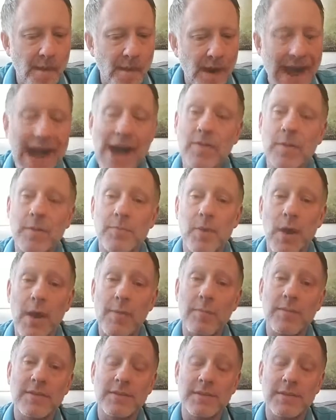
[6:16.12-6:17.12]
having
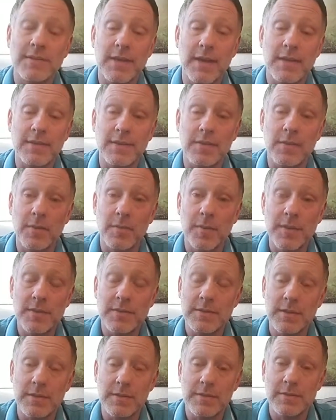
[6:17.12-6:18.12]
problem with success in your
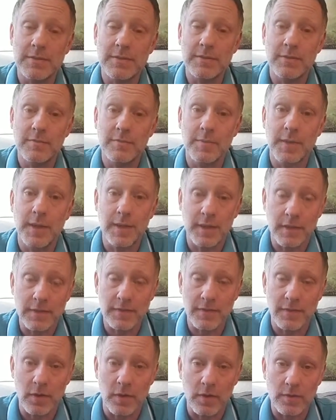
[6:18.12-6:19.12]
business because
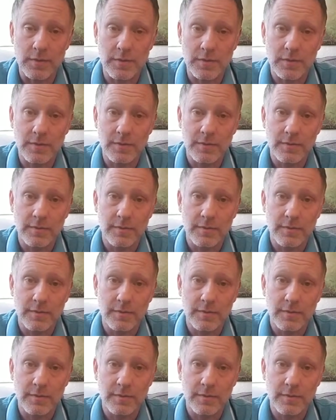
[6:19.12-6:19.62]
of those.